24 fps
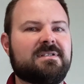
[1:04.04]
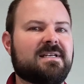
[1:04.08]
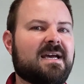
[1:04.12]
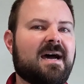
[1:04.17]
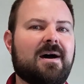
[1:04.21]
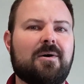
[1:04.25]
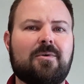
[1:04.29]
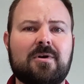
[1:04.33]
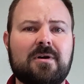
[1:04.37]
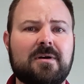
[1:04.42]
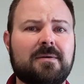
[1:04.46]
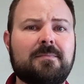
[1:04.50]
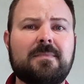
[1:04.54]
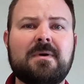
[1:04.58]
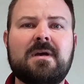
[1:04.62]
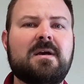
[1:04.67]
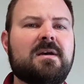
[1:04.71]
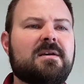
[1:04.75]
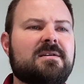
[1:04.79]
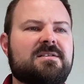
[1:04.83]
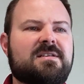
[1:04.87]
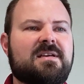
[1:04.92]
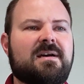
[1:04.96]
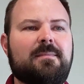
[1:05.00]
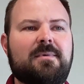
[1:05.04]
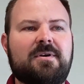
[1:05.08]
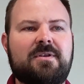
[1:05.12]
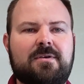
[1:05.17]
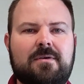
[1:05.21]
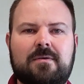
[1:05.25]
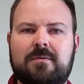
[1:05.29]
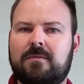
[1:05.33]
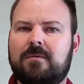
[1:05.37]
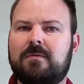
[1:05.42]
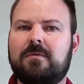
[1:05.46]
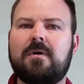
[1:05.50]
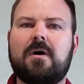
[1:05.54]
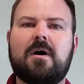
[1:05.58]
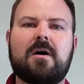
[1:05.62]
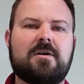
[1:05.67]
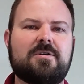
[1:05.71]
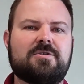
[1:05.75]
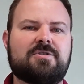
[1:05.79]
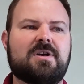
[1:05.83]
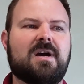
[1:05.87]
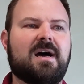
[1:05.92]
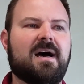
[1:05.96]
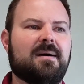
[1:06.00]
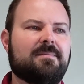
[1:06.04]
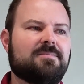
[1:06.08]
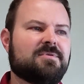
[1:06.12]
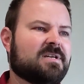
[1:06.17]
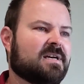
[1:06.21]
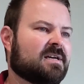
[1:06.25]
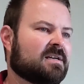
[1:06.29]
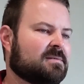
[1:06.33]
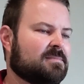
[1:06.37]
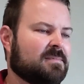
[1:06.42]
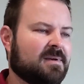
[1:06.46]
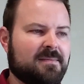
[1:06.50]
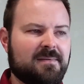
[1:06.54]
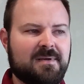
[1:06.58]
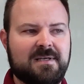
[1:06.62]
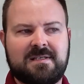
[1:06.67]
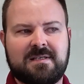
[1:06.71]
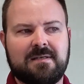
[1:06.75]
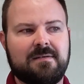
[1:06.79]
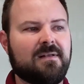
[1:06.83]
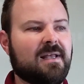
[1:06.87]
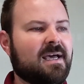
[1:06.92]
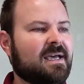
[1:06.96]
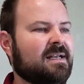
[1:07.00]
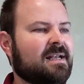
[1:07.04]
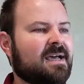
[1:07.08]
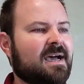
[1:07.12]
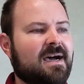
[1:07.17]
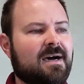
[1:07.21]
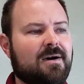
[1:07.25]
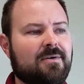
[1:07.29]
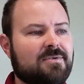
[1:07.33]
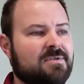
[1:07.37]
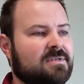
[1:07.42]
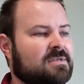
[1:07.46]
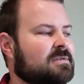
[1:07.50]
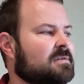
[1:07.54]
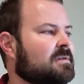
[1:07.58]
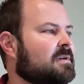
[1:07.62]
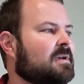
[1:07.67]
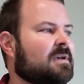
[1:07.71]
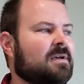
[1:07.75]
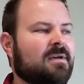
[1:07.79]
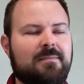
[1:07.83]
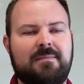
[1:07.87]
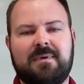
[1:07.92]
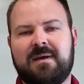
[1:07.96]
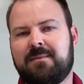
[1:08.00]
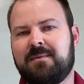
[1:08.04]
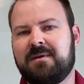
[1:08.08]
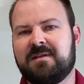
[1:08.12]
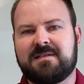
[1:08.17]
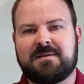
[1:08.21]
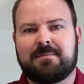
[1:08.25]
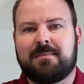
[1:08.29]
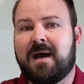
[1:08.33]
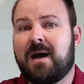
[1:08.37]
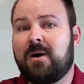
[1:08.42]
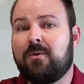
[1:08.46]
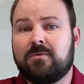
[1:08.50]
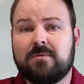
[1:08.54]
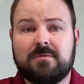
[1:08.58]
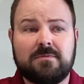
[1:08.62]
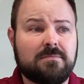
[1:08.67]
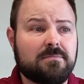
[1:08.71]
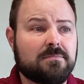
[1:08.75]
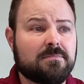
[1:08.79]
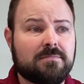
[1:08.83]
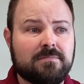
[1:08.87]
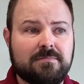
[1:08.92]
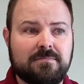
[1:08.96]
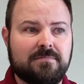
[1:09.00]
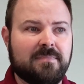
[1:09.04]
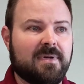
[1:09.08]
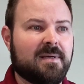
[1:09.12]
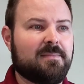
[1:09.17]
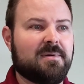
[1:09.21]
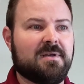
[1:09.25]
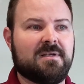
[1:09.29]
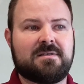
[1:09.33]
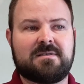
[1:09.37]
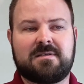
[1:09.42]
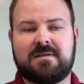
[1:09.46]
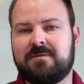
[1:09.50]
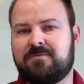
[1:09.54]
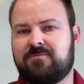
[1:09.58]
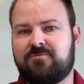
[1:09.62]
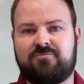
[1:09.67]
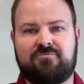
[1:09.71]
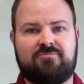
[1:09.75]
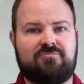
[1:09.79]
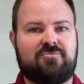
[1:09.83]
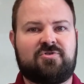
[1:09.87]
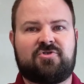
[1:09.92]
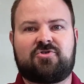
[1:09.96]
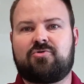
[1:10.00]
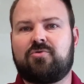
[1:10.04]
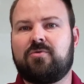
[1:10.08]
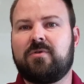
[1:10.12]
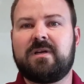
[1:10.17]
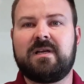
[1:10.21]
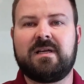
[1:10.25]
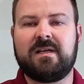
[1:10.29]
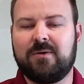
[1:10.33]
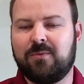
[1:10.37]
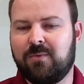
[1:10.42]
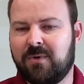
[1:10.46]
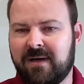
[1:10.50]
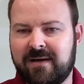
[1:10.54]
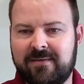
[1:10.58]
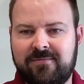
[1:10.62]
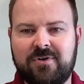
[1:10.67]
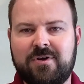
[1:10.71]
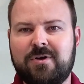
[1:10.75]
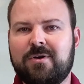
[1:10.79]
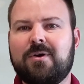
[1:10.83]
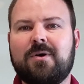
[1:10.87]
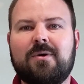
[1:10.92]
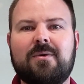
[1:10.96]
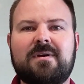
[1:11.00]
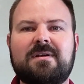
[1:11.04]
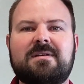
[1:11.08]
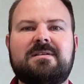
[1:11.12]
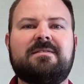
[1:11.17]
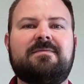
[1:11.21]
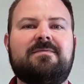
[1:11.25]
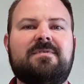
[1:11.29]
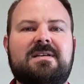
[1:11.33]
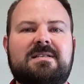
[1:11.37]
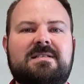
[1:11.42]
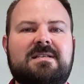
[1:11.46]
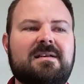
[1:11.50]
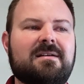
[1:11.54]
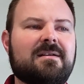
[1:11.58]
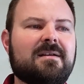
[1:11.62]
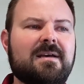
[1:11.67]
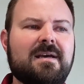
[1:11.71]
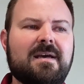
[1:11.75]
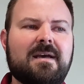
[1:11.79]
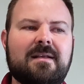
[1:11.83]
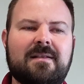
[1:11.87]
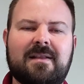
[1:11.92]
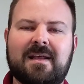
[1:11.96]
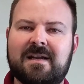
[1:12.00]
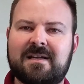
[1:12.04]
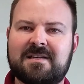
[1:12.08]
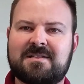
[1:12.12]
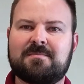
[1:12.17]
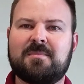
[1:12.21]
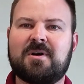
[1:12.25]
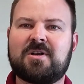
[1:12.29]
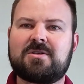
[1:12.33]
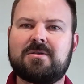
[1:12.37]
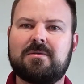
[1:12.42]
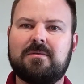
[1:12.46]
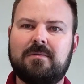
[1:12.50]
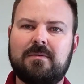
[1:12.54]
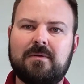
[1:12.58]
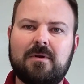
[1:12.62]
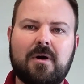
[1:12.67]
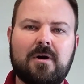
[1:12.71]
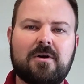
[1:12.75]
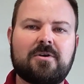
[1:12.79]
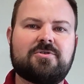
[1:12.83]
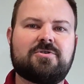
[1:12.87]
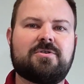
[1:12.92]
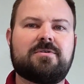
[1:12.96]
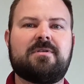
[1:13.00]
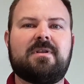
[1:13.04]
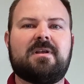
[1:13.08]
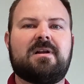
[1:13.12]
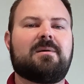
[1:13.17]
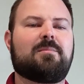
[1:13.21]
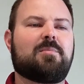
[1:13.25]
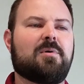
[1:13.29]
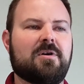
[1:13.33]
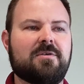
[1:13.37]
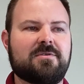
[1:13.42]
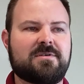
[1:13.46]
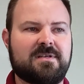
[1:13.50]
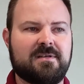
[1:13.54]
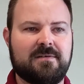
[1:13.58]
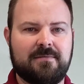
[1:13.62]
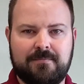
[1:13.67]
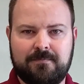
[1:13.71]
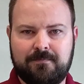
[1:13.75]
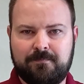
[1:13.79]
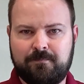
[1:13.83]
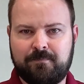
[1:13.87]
Tower, some other large object. Maybe it's a lighthouse, maybe it's a mountain, maybe it's a tree, whatever you're going to visit that is much larger than a person.